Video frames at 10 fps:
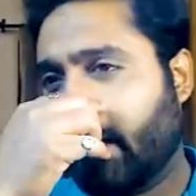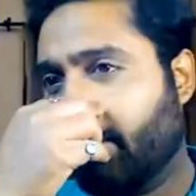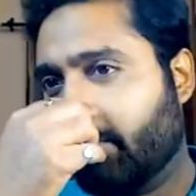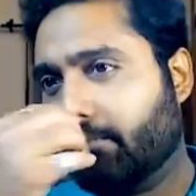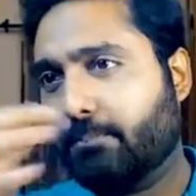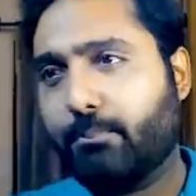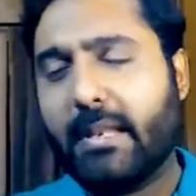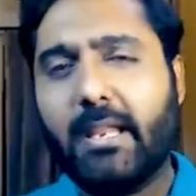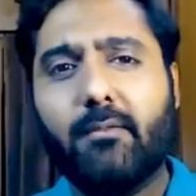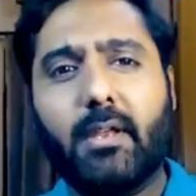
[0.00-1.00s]
I'm
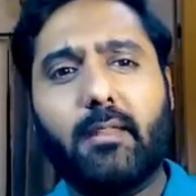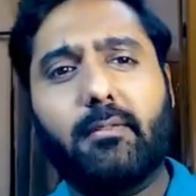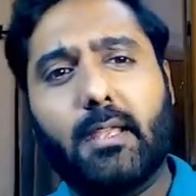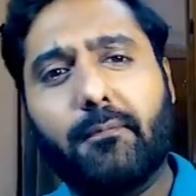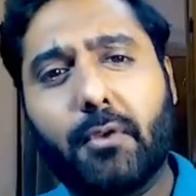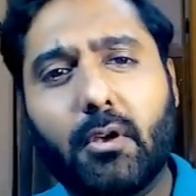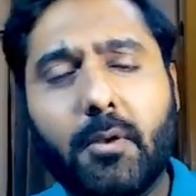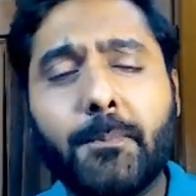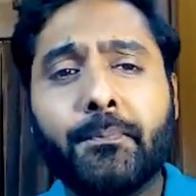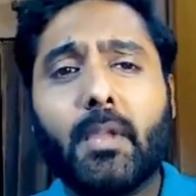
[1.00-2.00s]
playing very safe here.
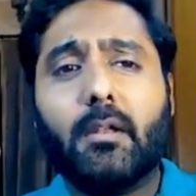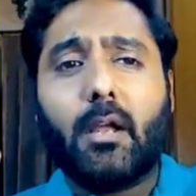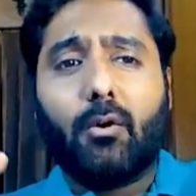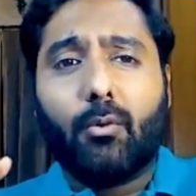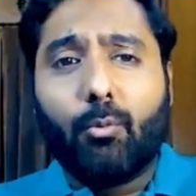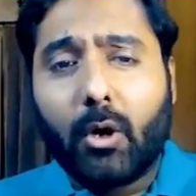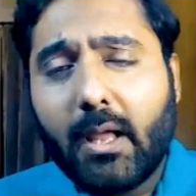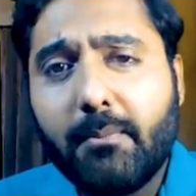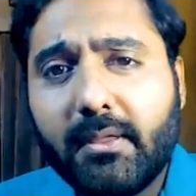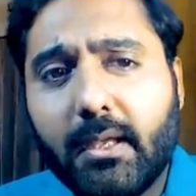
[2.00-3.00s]
Now, what
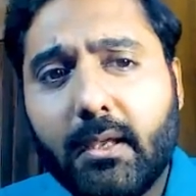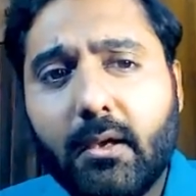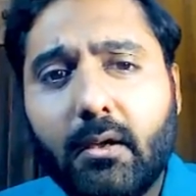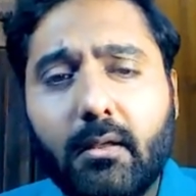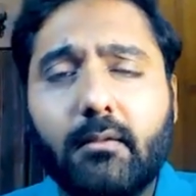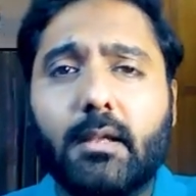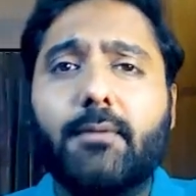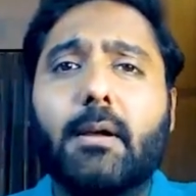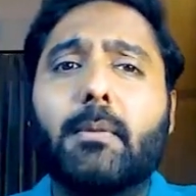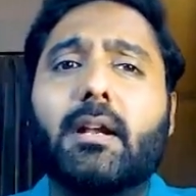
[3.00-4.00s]
I'm saying here is
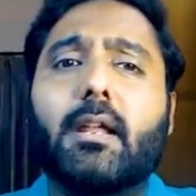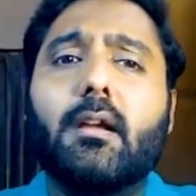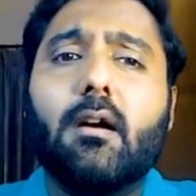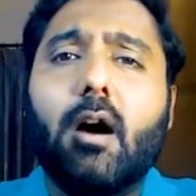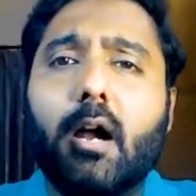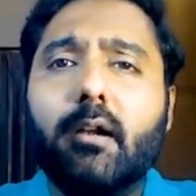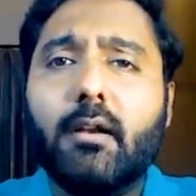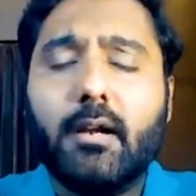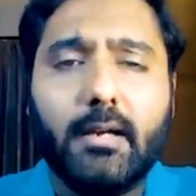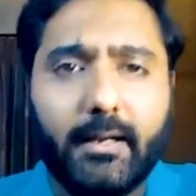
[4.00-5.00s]
if I'm getting
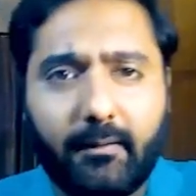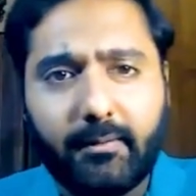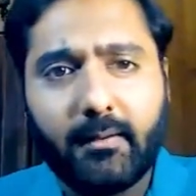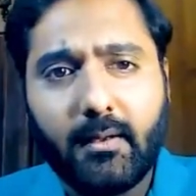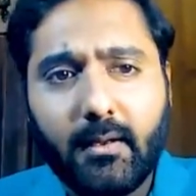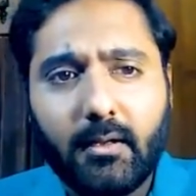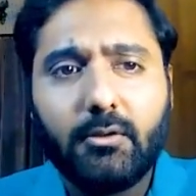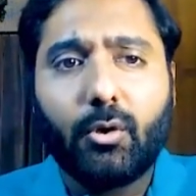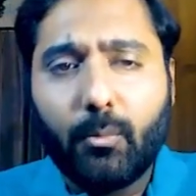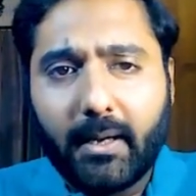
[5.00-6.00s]
100 leads
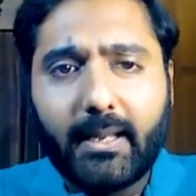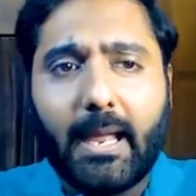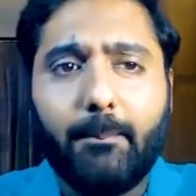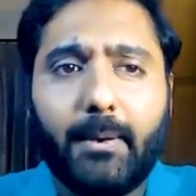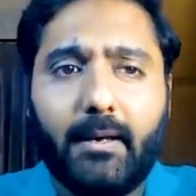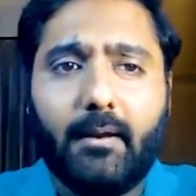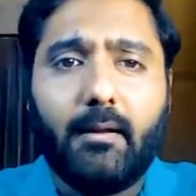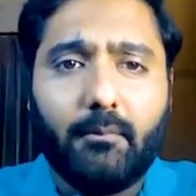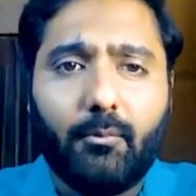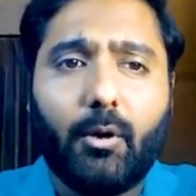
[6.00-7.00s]
through my campaign,
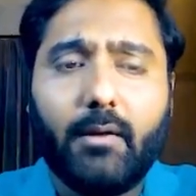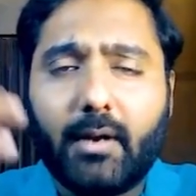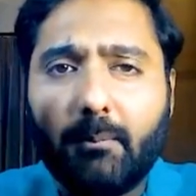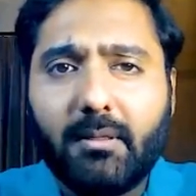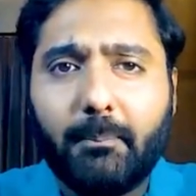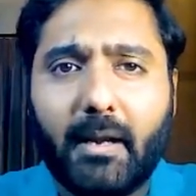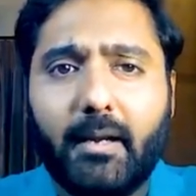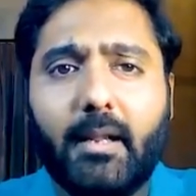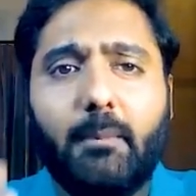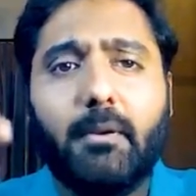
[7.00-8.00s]
whatever I'm
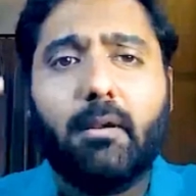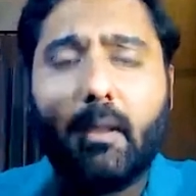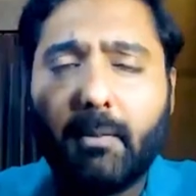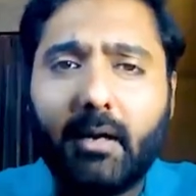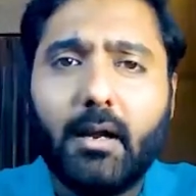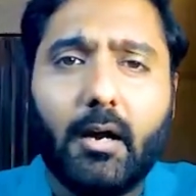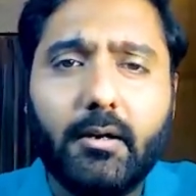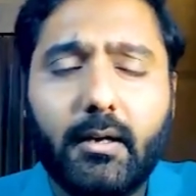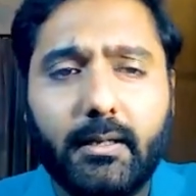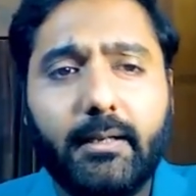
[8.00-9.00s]
spending, I'm getting
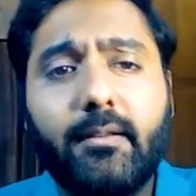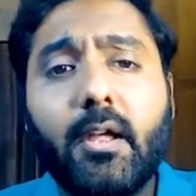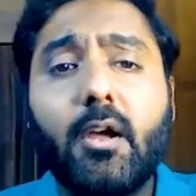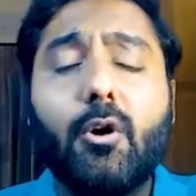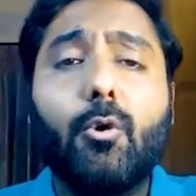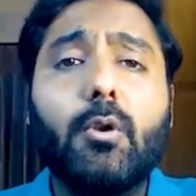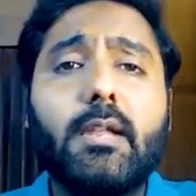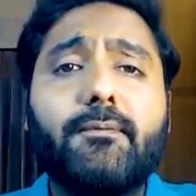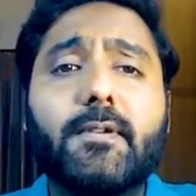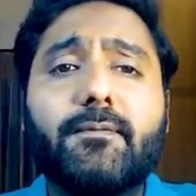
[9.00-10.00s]
100 leads.
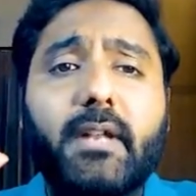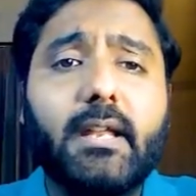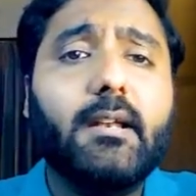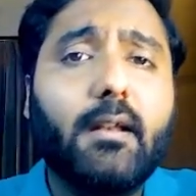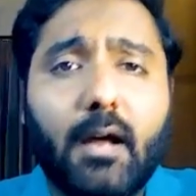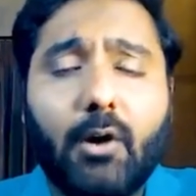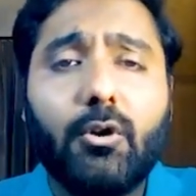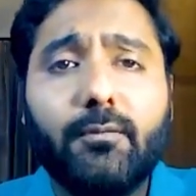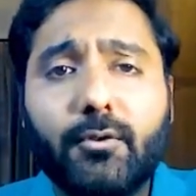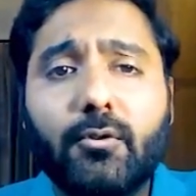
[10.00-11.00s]
Only 15 out
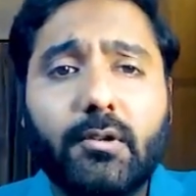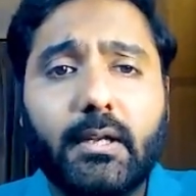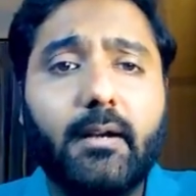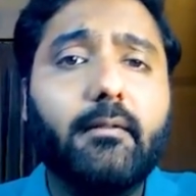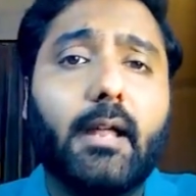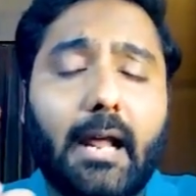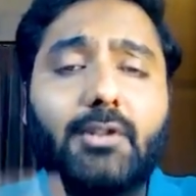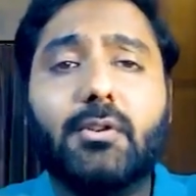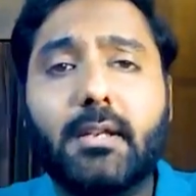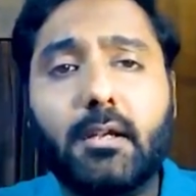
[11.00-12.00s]
of those leads are
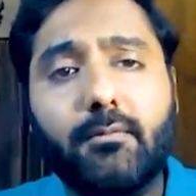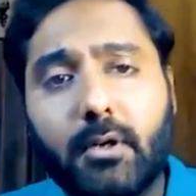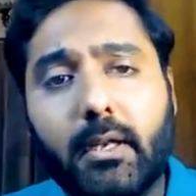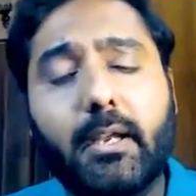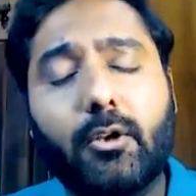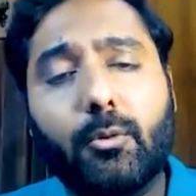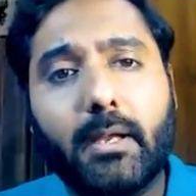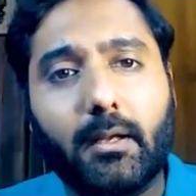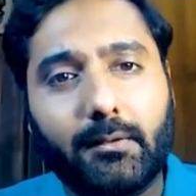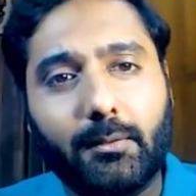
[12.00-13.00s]
actually converting into my
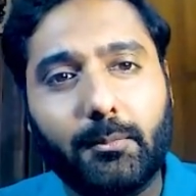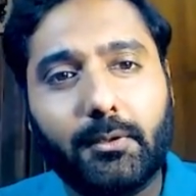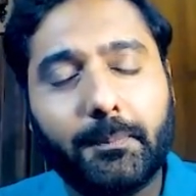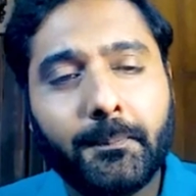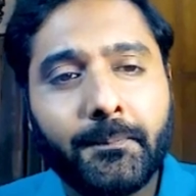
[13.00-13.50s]
customers.